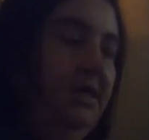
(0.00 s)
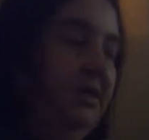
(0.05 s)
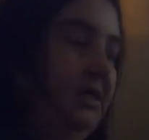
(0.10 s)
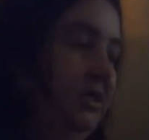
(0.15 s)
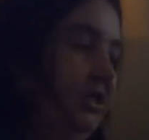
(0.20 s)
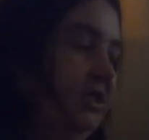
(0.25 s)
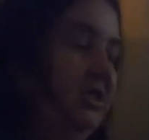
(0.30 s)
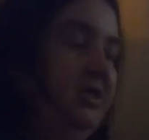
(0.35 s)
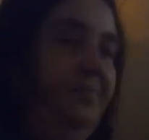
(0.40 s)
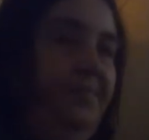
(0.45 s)

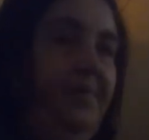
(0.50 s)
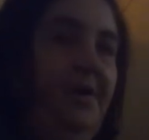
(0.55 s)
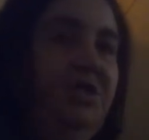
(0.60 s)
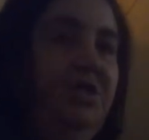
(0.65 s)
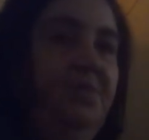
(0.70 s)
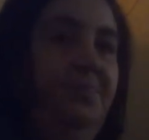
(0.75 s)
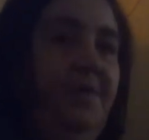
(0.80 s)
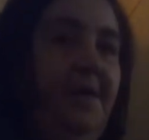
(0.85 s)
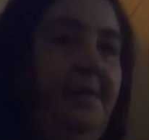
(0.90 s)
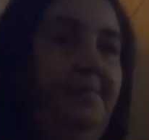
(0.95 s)
there's just a
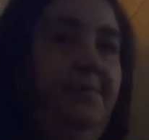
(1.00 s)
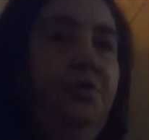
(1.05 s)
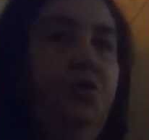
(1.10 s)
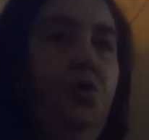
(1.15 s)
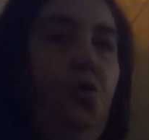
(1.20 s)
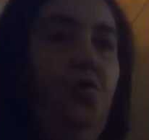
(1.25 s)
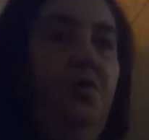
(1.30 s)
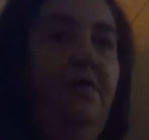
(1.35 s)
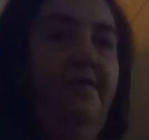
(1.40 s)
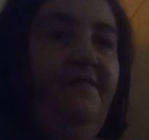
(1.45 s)
bunch of people
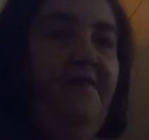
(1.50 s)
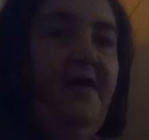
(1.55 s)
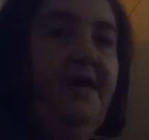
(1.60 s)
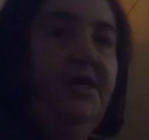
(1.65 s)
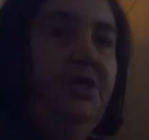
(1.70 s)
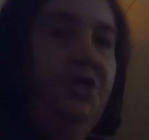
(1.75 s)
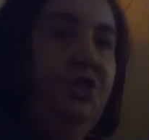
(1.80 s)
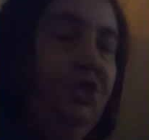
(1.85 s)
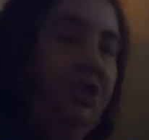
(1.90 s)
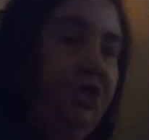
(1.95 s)
talking
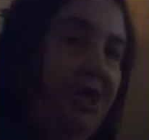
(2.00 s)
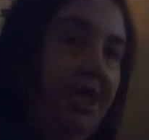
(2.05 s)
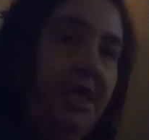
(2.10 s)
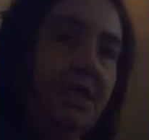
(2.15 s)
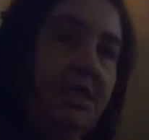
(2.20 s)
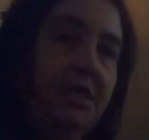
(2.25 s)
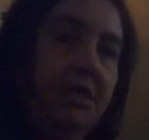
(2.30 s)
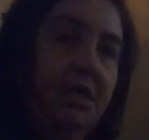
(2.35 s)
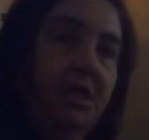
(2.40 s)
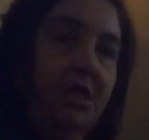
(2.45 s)
fucking
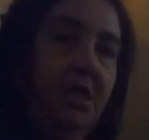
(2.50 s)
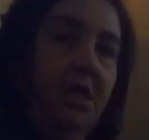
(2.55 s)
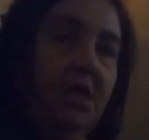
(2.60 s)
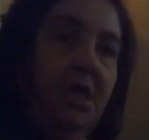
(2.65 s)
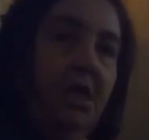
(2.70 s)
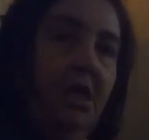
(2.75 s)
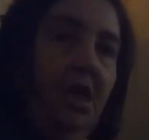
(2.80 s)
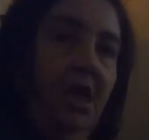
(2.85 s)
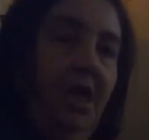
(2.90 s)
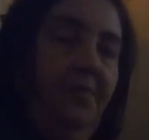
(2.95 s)
shit
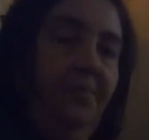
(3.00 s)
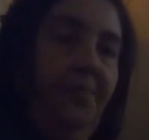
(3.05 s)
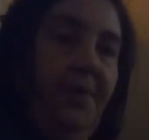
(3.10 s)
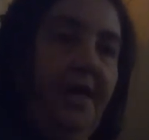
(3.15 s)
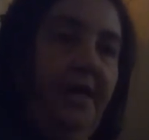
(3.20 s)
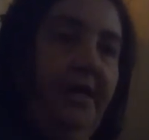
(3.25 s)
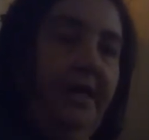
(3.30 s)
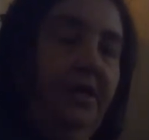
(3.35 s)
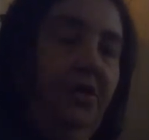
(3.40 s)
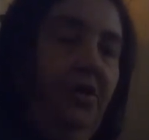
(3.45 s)
and
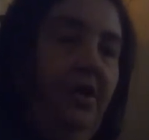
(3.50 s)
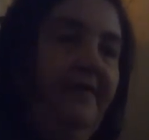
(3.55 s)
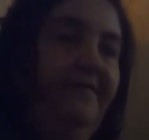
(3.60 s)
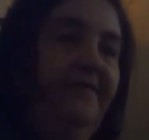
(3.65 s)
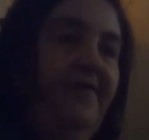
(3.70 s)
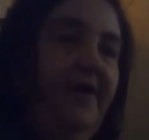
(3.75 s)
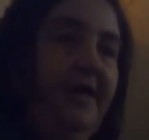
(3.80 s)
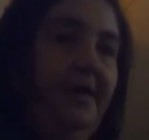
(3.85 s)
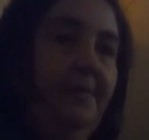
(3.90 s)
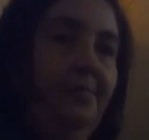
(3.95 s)
peddling
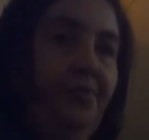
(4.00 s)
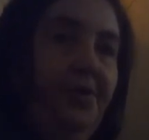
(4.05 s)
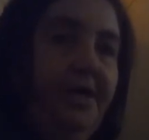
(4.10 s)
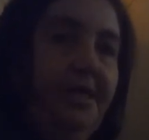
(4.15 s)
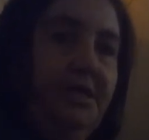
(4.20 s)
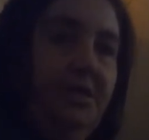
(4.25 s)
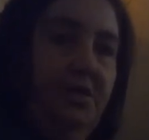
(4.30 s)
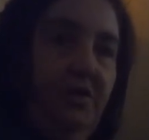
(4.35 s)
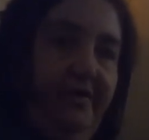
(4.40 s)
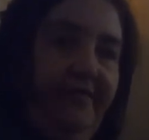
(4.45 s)
like fucking
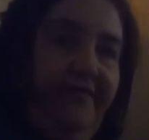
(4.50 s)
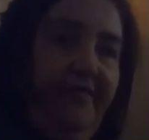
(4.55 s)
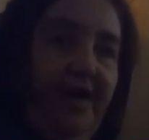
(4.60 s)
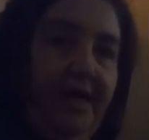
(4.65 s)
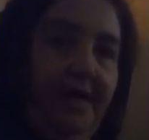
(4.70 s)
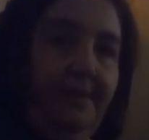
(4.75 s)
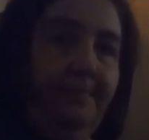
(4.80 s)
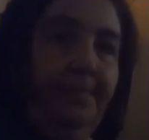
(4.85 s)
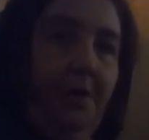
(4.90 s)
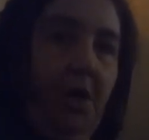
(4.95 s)
priests on a
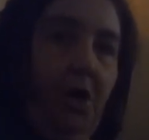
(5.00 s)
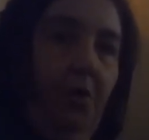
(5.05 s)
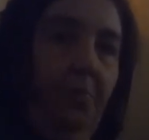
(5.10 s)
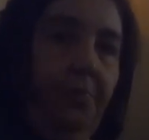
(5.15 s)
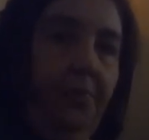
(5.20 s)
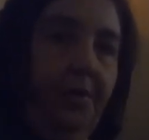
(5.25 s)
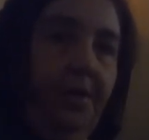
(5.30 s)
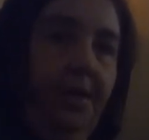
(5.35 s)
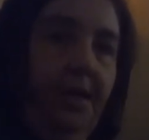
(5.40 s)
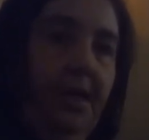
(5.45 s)
fucking
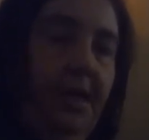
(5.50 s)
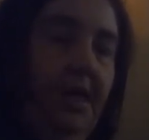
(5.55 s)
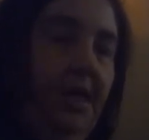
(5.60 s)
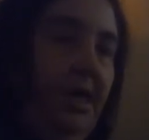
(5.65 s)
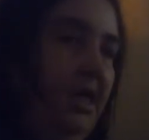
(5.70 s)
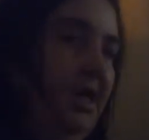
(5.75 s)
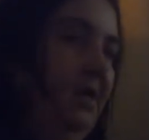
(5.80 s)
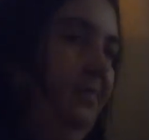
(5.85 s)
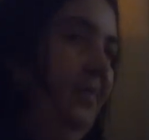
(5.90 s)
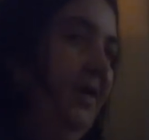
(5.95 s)
pulpit,
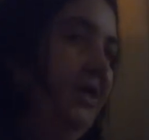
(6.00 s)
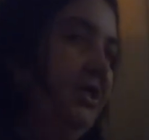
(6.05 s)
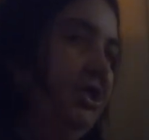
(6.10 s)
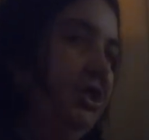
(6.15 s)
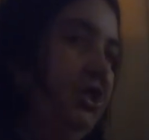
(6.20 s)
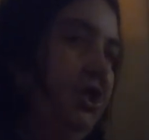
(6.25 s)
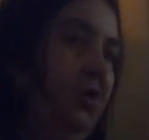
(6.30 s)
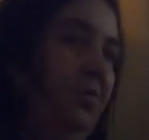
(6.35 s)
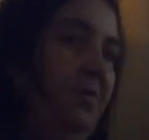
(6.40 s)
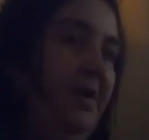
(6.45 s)
and a bunch
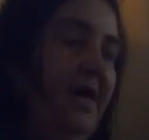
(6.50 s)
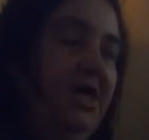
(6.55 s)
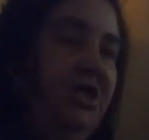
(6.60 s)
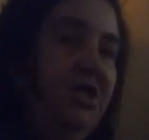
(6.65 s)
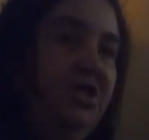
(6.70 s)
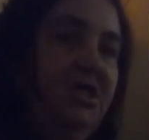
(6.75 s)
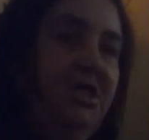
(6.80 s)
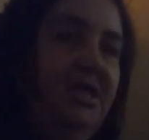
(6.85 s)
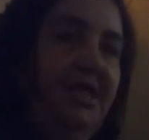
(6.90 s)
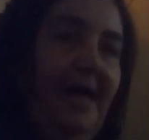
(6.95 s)
of new
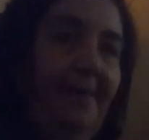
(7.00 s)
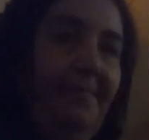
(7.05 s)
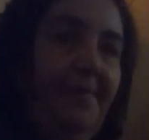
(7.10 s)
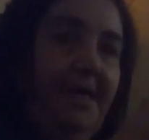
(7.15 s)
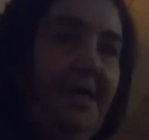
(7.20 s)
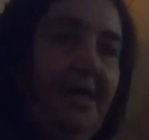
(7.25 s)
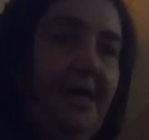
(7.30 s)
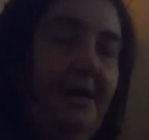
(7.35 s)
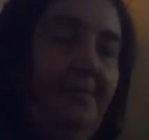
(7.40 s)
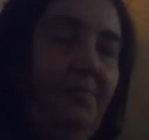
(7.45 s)
agers are
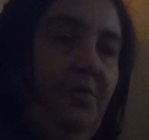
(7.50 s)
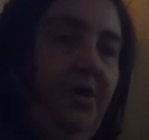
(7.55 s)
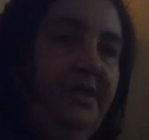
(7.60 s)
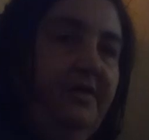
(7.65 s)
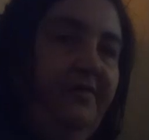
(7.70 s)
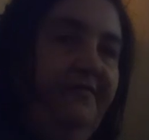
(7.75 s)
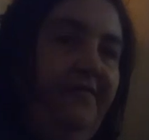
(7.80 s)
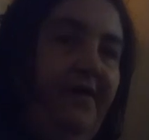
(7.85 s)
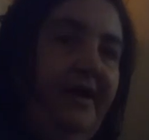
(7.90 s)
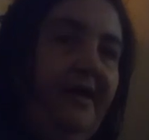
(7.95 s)
lapping it up
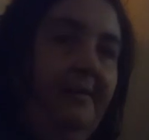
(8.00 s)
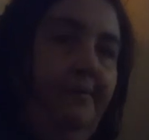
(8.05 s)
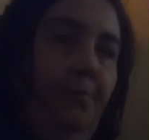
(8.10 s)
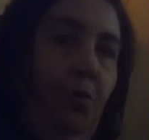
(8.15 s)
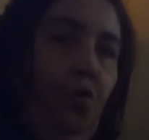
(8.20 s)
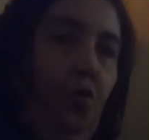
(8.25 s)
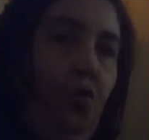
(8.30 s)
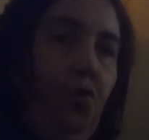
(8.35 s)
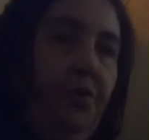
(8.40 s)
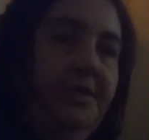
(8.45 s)
like the fucking
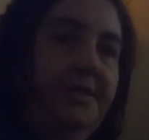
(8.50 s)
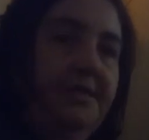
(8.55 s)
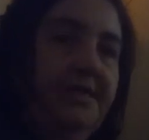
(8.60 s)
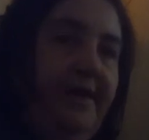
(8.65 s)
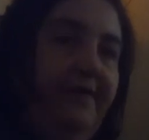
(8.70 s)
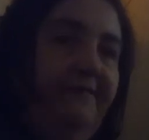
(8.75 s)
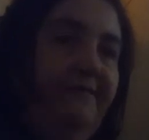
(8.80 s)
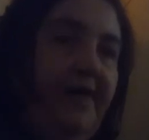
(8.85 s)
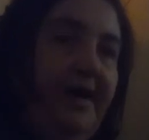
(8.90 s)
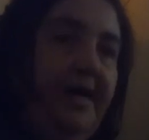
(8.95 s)
morons
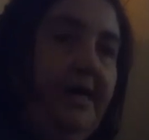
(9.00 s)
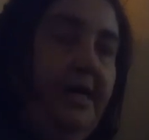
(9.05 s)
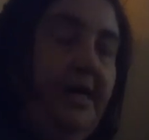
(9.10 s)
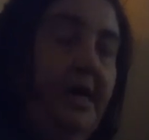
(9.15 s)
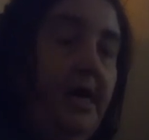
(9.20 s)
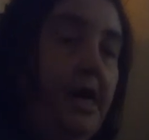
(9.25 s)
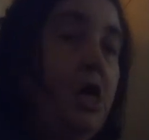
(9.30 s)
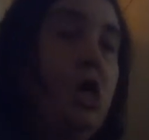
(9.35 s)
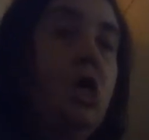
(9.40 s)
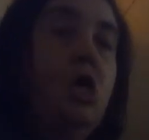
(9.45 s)
they fucking
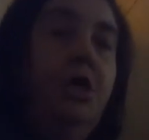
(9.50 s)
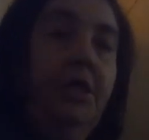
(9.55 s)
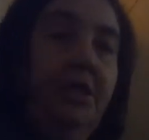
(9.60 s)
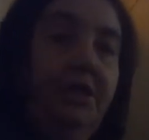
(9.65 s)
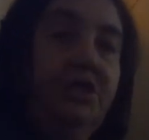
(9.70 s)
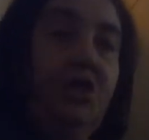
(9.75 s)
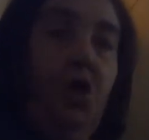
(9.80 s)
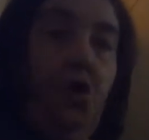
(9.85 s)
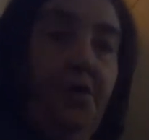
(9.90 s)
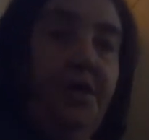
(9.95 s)
are.
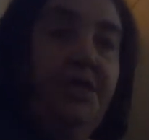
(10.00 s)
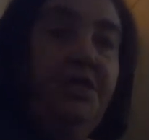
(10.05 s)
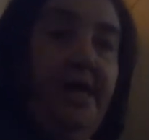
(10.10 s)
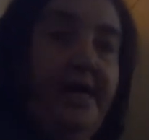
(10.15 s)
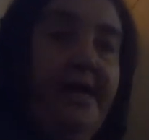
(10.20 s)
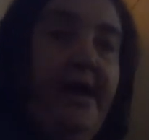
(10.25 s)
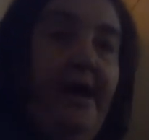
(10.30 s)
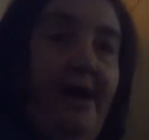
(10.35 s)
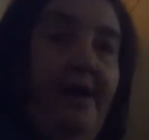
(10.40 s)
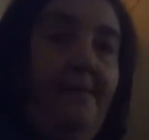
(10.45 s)
Sorry,
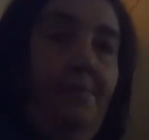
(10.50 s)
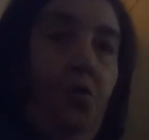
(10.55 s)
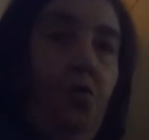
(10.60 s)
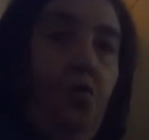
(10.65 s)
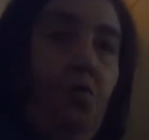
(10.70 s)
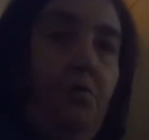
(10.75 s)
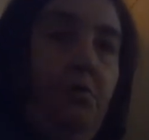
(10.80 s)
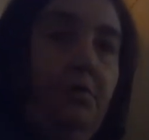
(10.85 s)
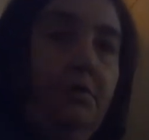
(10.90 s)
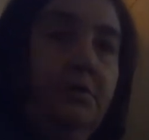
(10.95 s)
they are
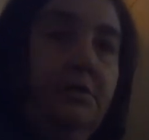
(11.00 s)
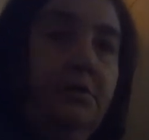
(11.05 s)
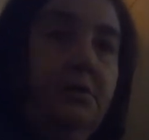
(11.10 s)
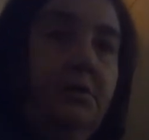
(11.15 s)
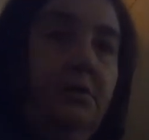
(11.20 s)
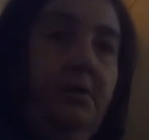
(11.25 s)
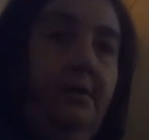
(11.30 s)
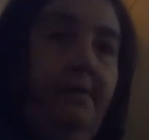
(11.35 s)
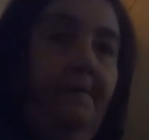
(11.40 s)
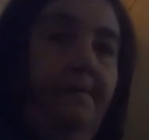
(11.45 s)
morons.